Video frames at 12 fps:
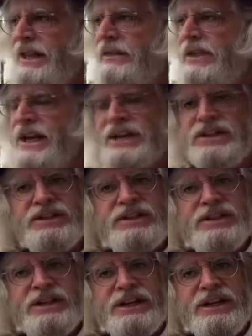This
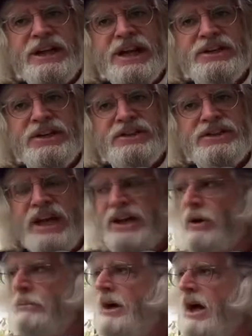is a
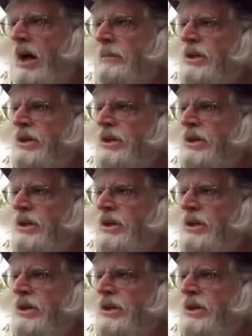sago palm.